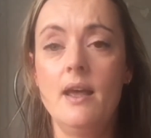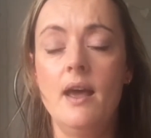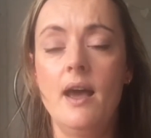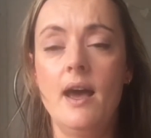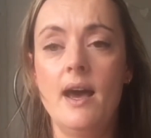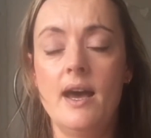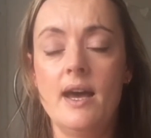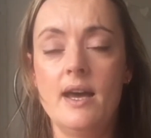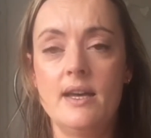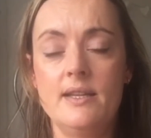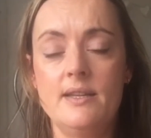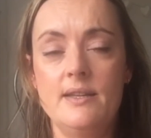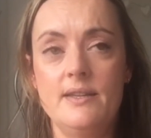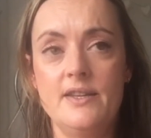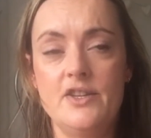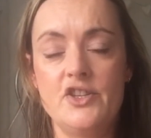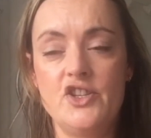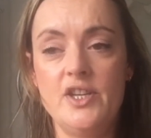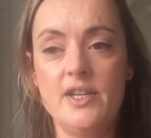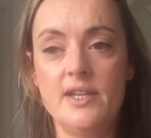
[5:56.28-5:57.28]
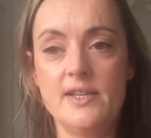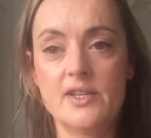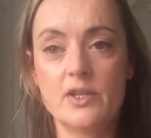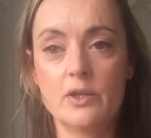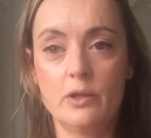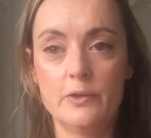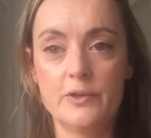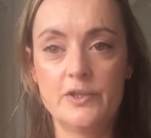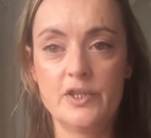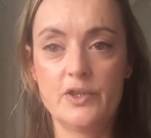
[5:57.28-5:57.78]
and the sheet is
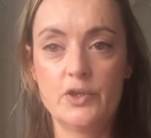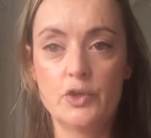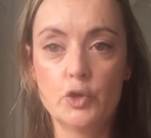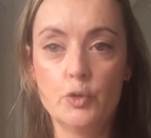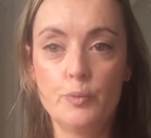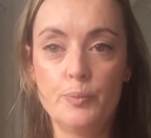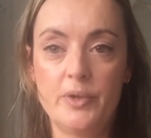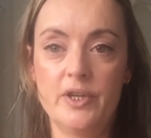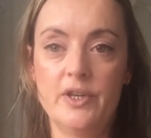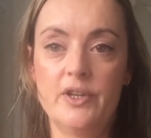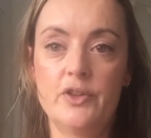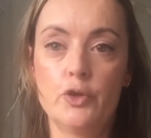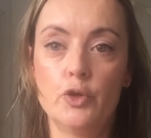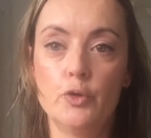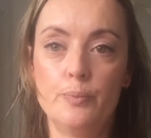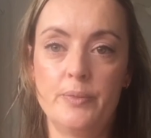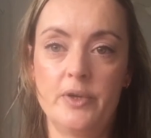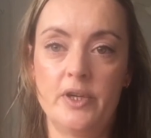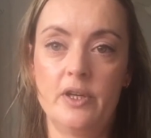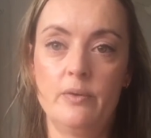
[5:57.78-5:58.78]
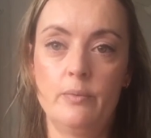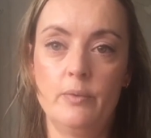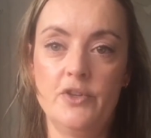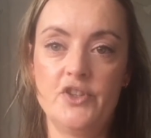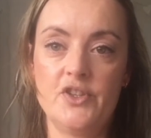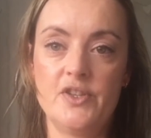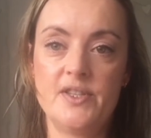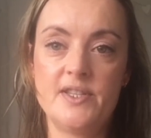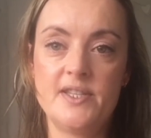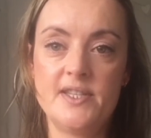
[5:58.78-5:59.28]
called Tutor,
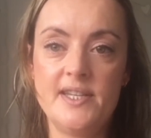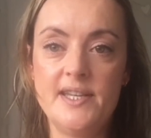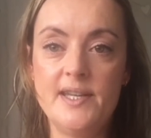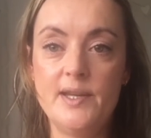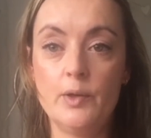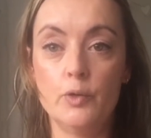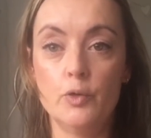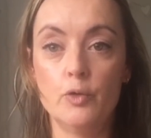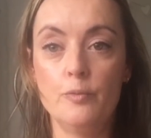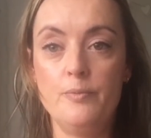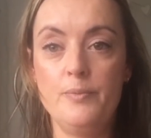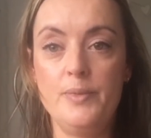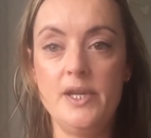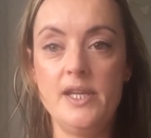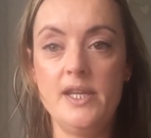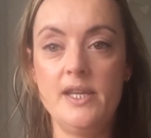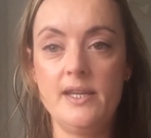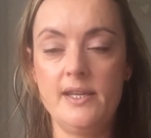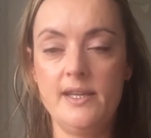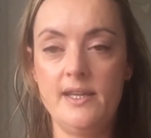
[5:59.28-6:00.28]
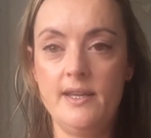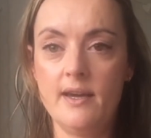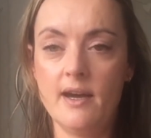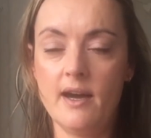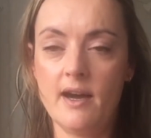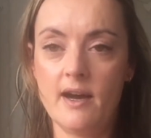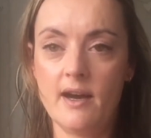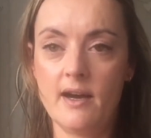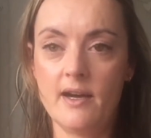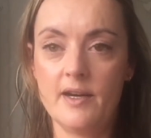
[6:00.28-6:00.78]
which is
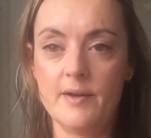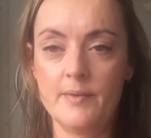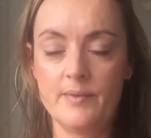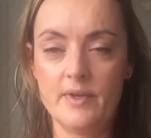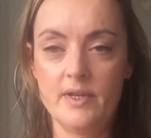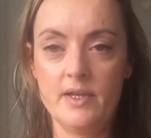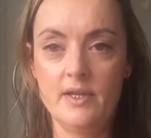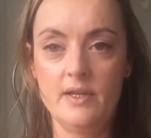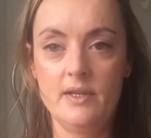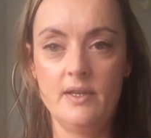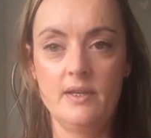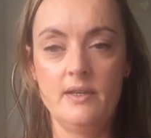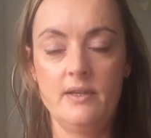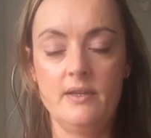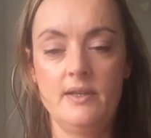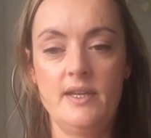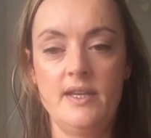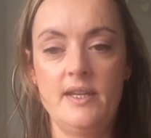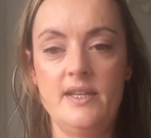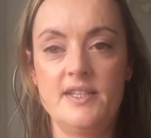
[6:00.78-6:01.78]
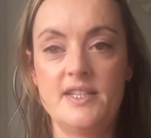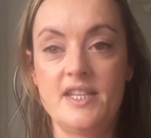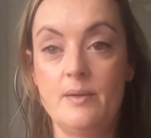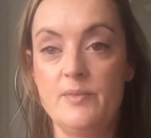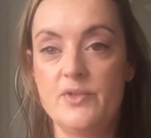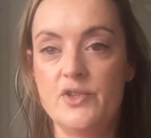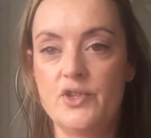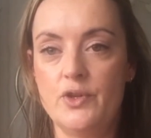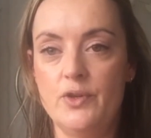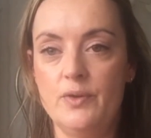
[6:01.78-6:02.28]
TOBAR
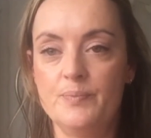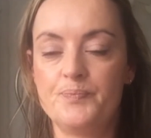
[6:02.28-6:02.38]
times 2.